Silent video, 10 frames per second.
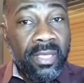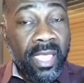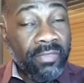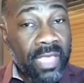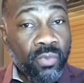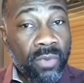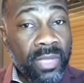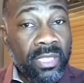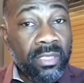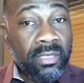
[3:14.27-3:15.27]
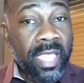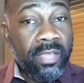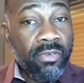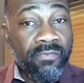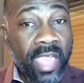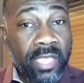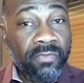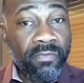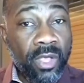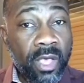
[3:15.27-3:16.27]
And that's where we get the Daniel
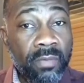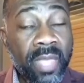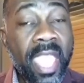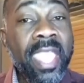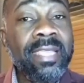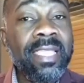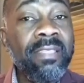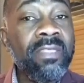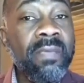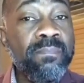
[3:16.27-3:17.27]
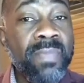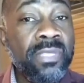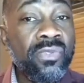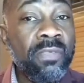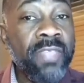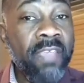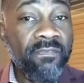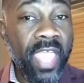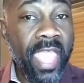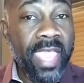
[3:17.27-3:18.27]
fast from. And in the midst of that
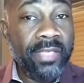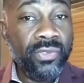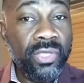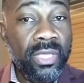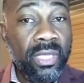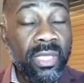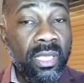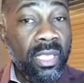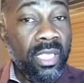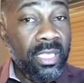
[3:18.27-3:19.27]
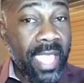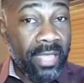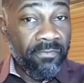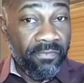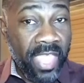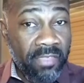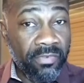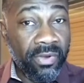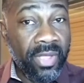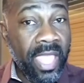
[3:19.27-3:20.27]
fast, he got
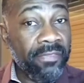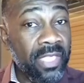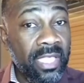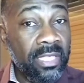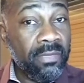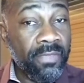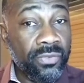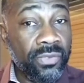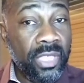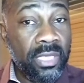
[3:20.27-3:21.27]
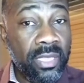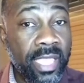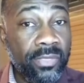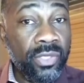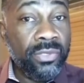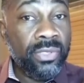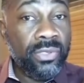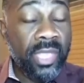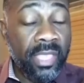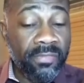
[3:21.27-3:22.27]
favor at the end of those 10 days. Here's the
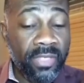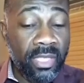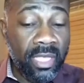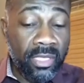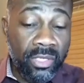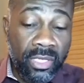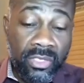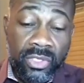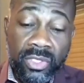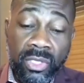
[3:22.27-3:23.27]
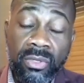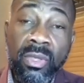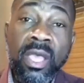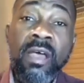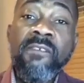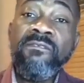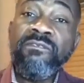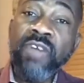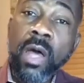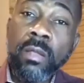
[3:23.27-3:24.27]
second thing that you need to do.
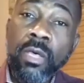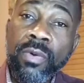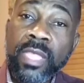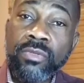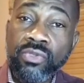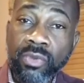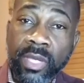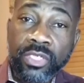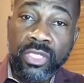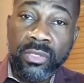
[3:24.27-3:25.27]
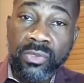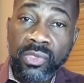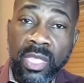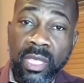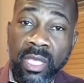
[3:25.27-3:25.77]
Follow instructions.